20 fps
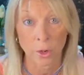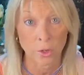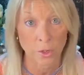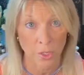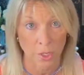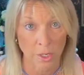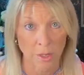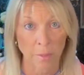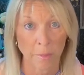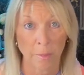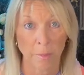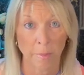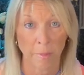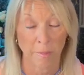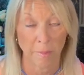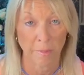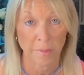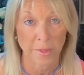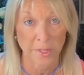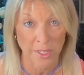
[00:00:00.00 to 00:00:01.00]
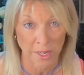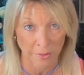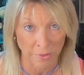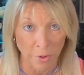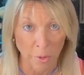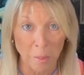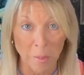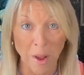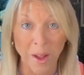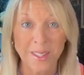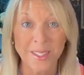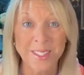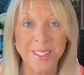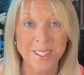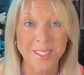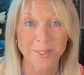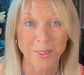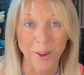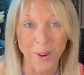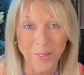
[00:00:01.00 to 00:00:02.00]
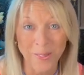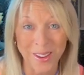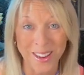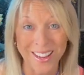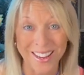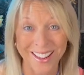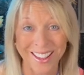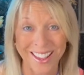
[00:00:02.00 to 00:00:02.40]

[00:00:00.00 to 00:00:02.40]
It took several months for me to